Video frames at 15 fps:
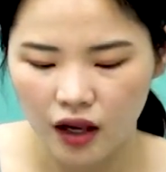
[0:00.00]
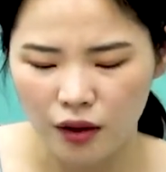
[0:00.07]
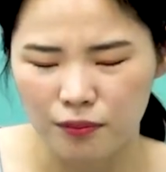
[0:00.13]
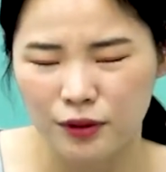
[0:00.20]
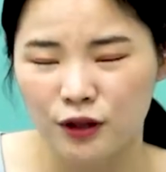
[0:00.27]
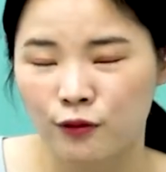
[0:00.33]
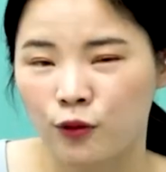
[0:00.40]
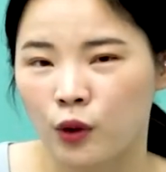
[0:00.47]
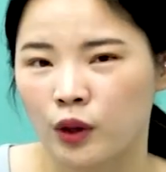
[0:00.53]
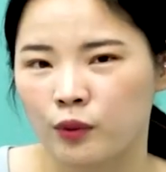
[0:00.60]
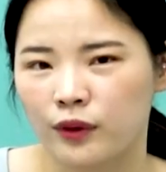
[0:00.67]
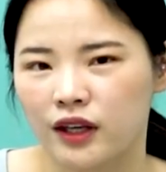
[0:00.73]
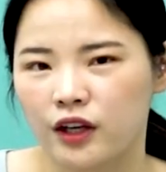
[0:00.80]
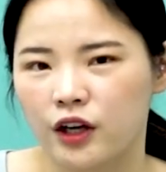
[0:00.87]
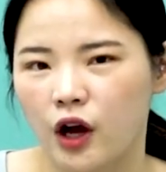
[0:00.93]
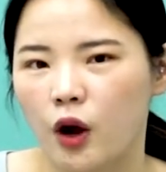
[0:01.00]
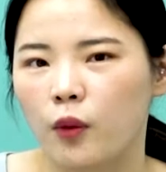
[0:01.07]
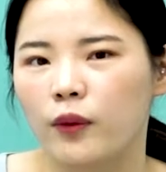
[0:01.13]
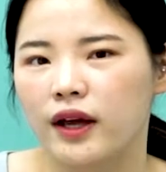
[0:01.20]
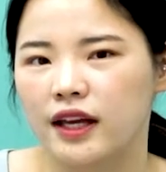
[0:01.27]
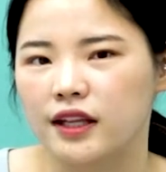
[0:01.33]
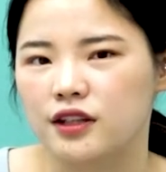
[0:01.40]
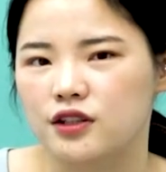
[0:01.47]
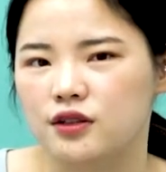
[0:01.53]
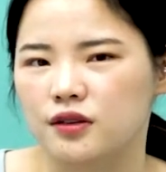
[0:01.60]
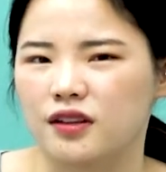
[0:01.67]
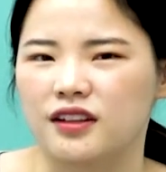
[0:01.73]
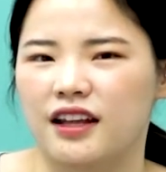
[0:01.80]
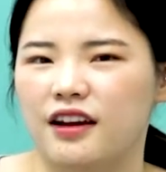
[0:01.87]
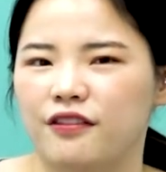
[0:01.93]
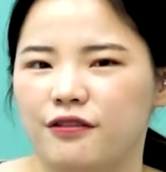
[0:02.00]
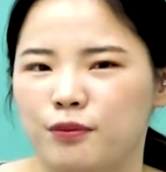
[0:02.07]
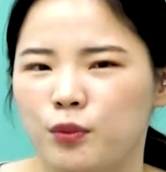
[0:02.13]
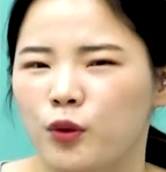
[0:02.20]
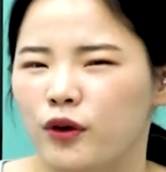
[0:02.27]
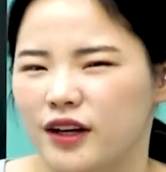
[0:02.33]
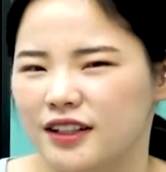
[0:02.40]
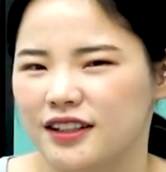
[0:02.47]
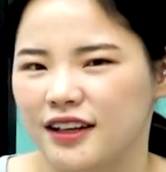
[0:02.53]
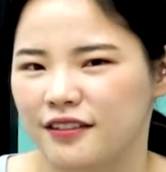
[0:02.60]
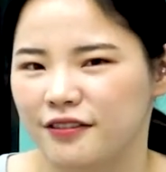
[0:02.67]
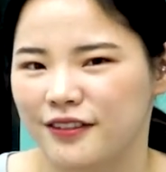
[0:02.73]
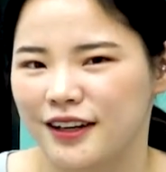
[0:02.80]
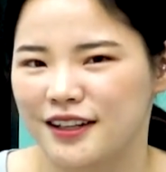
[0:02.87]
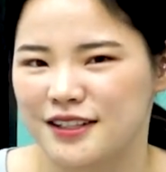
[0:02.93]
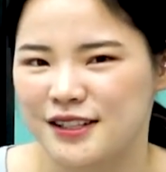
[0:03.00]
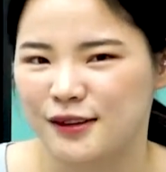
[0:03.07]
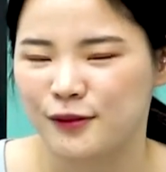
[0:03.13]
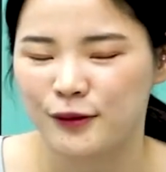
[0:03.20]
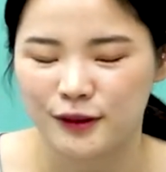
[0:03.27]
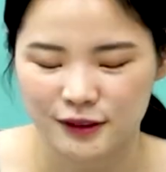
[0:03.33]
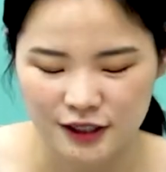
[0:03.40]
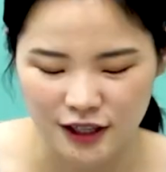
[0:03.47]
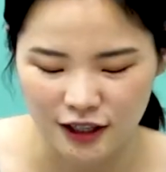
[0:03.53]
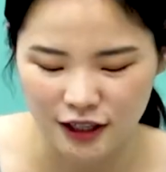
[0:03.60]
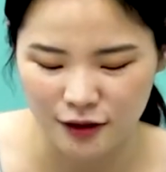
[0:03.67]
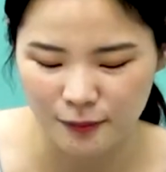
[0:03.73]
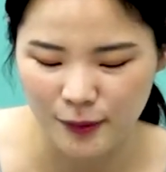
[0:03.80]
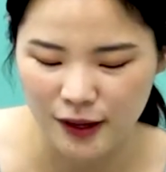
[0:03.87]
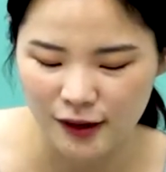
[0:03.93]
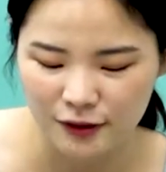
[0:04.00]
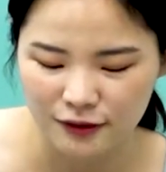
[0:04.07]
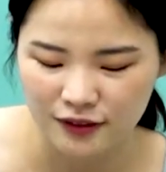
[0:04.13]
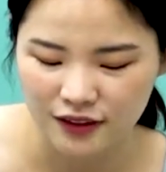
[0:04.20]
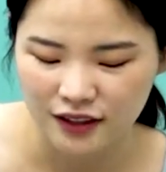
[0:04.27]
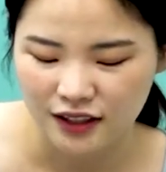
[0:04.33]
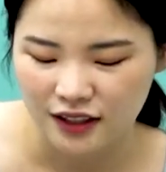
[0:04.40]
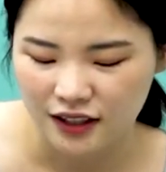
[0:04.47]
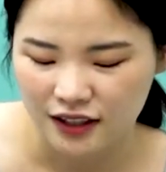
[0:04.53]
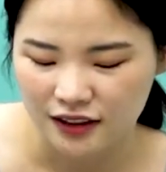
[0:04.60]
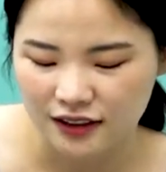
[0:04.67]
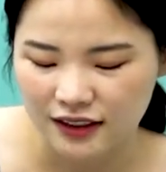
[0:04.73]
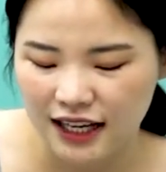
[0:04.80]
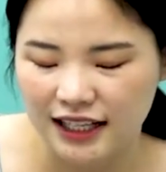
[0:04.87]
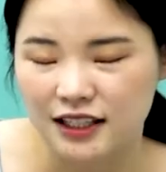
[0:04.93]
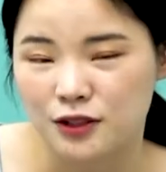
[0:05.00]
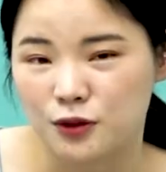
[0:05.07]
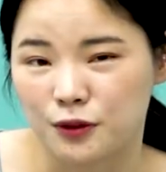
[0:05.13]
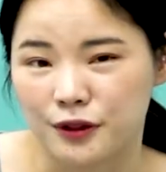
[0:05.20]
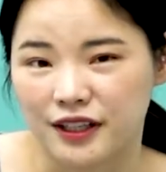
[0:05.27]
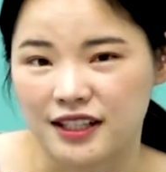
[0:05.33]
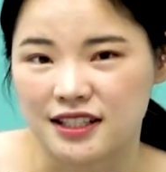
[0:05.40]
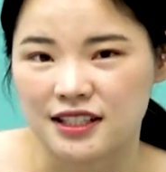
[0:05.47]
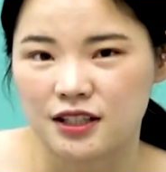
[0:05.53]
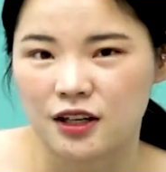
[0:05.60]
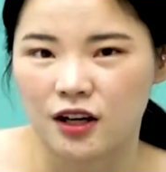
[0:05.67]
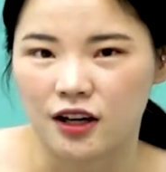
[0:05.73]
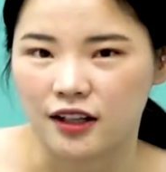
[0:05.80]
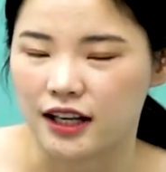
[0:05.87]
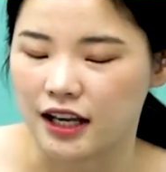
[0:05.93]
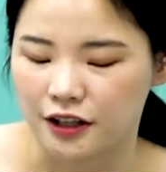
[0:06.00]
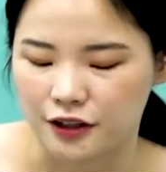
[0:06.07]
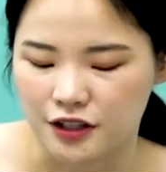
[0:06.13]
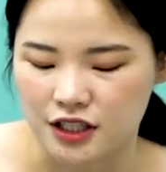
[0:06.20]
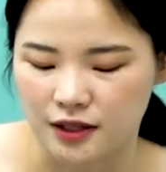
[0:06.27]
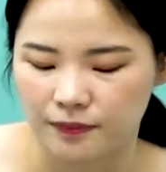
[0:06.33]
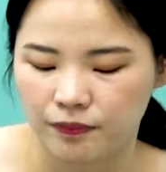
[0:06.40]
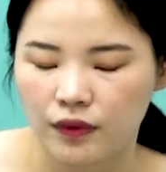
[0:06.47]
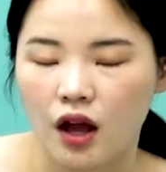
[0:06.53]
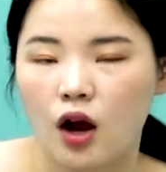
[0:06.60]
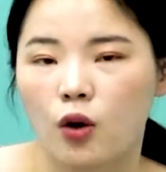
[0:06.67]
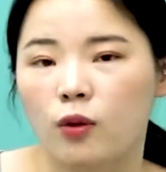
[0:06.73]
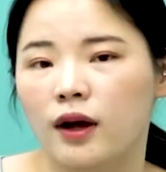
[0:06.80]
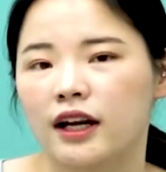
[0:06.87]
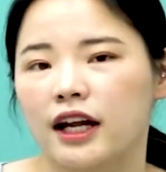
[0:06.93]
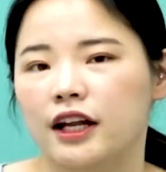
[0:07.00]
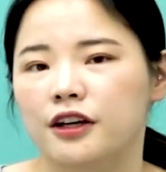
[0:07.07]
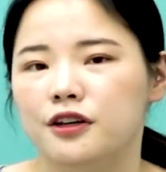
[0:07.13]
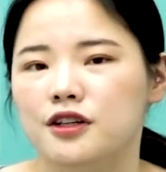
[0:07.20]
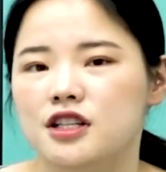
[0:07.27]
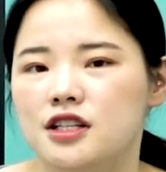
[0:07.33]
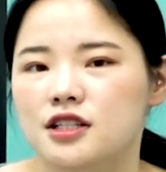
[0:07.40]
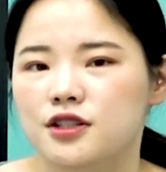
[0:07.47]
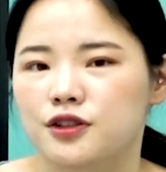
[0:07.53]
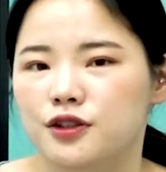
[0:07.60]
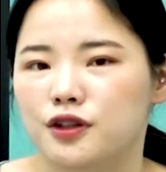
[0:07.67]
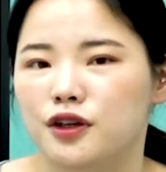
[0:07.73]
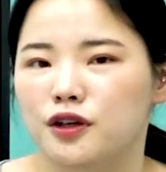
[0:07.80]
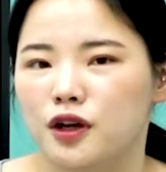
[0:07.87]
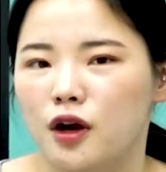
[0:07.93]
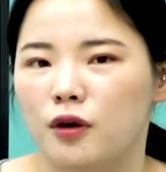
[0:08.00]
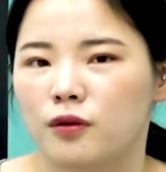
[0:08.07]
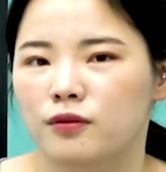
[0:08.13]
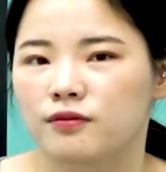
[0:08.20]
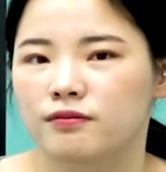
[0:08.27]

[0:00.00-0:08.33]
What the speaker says: before we go into the boring definition, we'll talk about light stories on energy. What energies do you know?